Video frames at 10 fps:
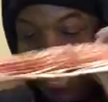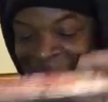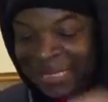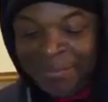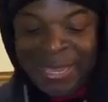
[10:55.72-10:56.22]
I
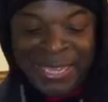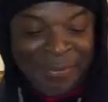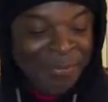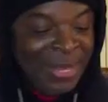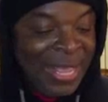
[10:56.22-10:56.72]
got some bacon.
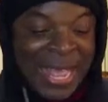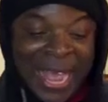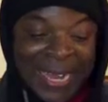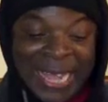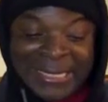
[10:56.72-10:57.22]

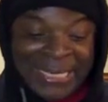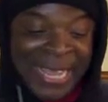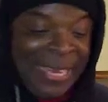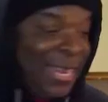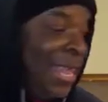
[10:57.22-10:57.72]
And that's
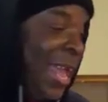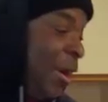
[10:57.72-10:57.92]
it. I